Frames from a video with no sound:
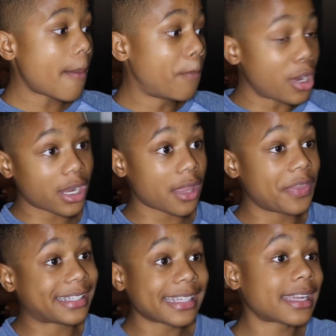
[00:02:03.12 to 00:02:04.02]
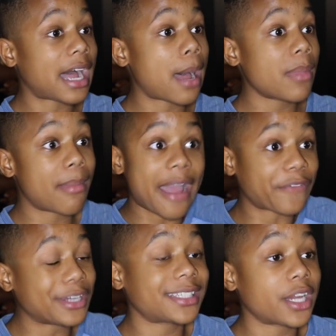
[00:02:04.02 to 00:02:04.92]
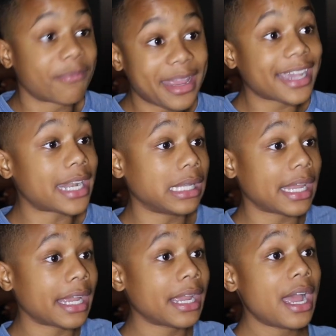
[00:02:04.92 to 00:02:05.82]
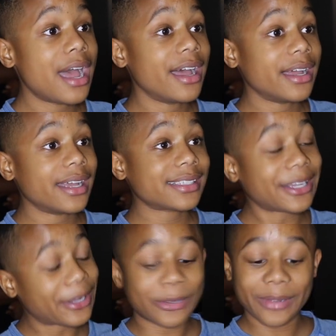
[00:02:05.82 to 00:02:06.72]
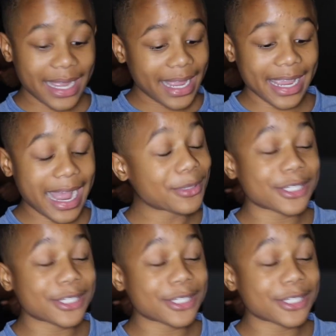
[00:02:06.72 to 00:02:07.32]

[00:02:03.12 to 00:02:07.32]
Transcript: book the sitcom in my first year of being in L A So, yeah, I'm